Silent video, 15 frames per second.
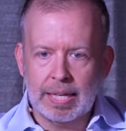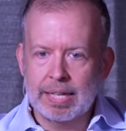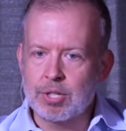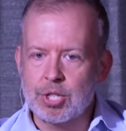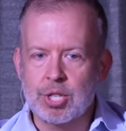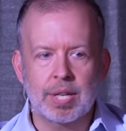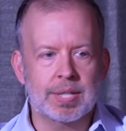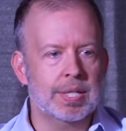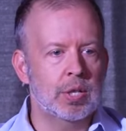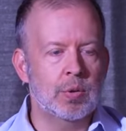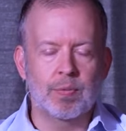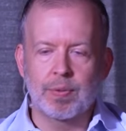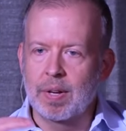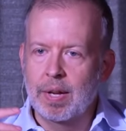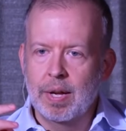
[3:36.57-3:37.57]
It's just
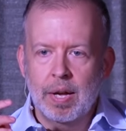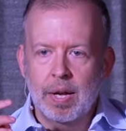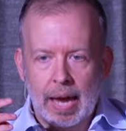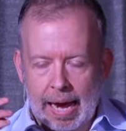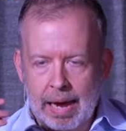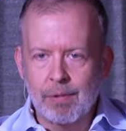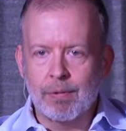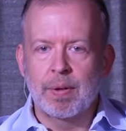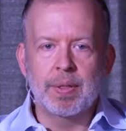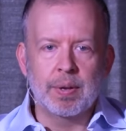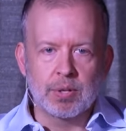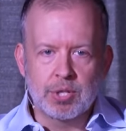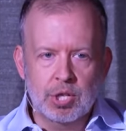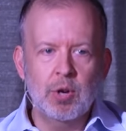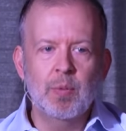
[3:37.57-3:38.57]
you've...
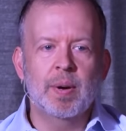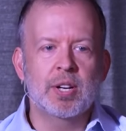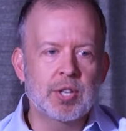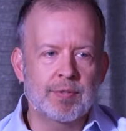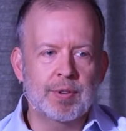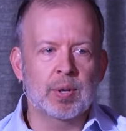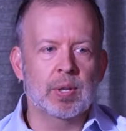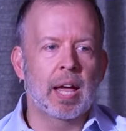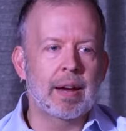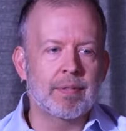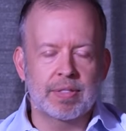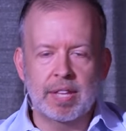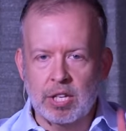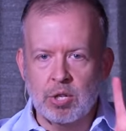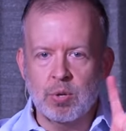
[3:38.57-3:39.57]
there's too much of your
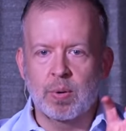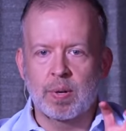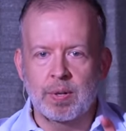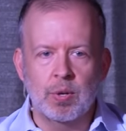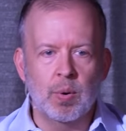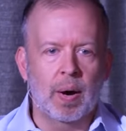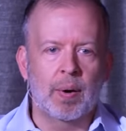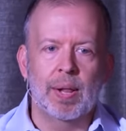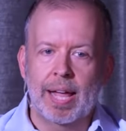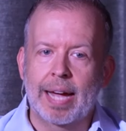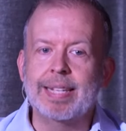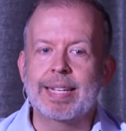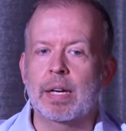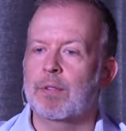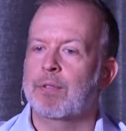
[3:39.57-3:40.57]
life that you will
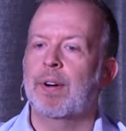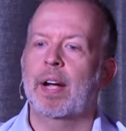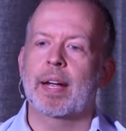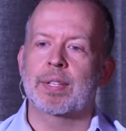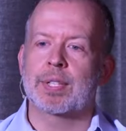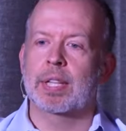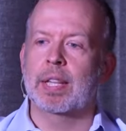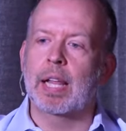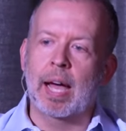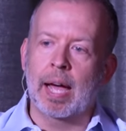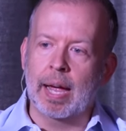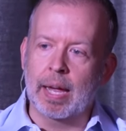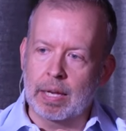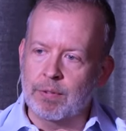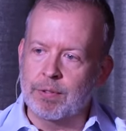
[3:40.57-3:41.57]
identify as a
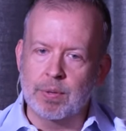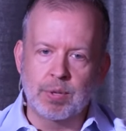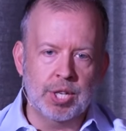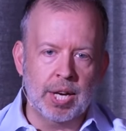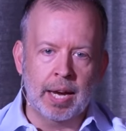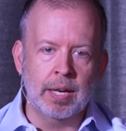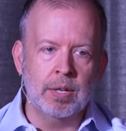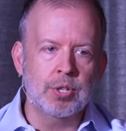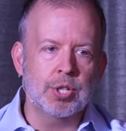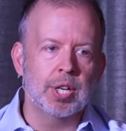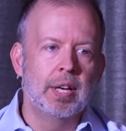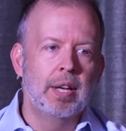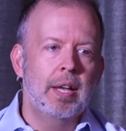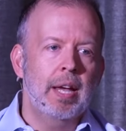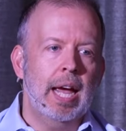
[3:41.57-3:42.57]
lie if you change,
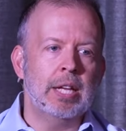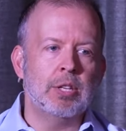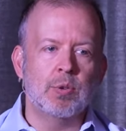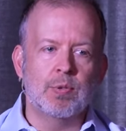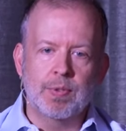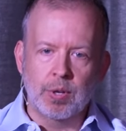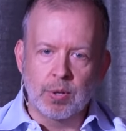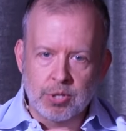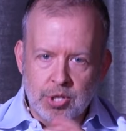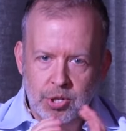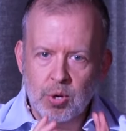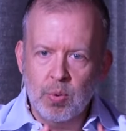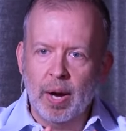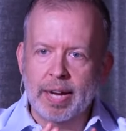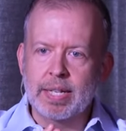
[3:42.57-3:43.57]
and you're
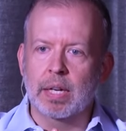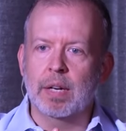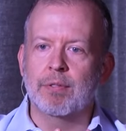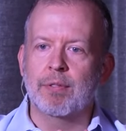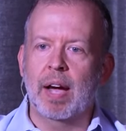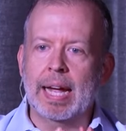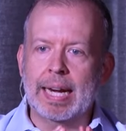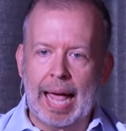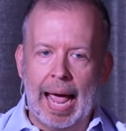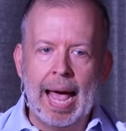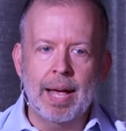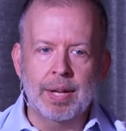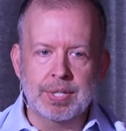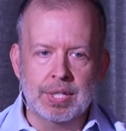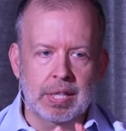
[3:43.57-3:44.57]
too identified
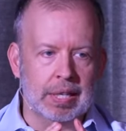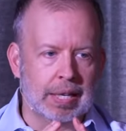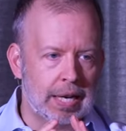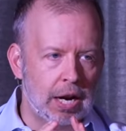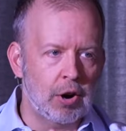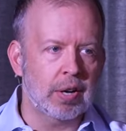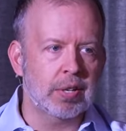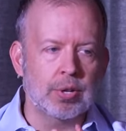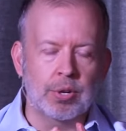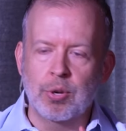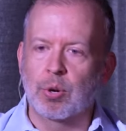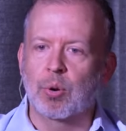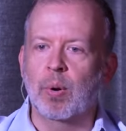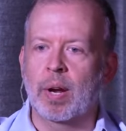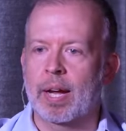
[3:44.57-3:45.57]
as the character
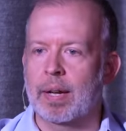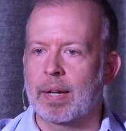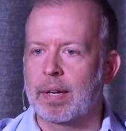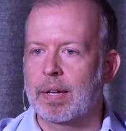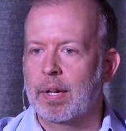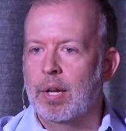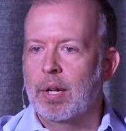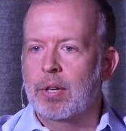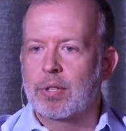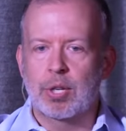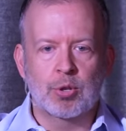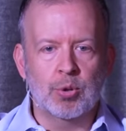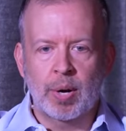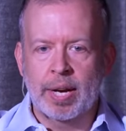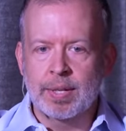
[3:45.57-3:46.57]
you created
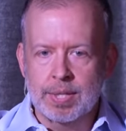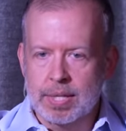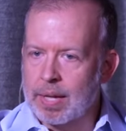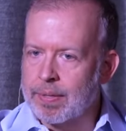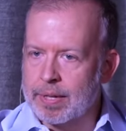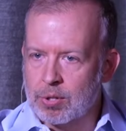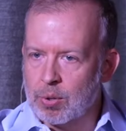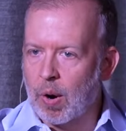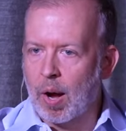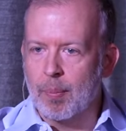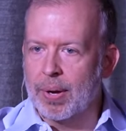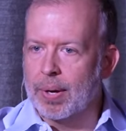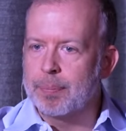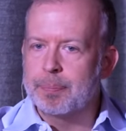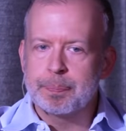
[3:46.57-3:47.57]
to transcend the
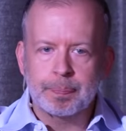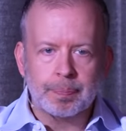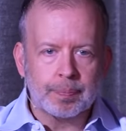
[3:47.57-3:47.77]
trauma.